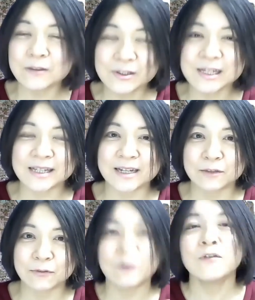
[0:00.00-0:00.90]
such kind
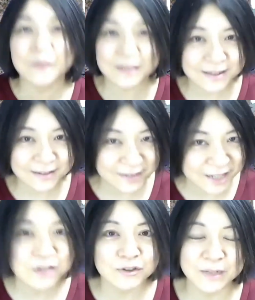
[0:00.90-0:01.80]
of obvious
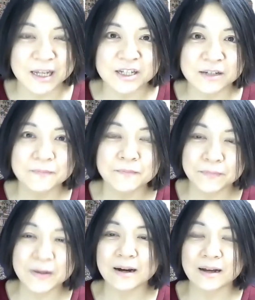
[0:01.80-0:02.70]
discrimination,
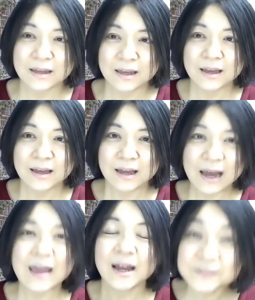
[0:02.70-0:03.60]
but
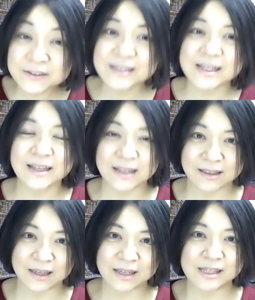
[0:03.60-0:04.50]
I have to say that
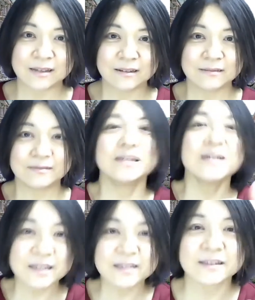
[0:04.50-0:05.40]
it's
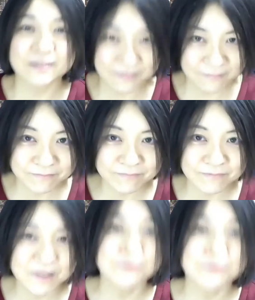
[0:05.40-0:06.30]
really
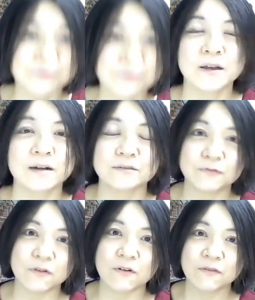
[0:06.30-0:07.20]
difficult for
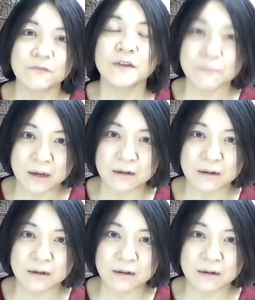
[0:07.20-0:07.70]
female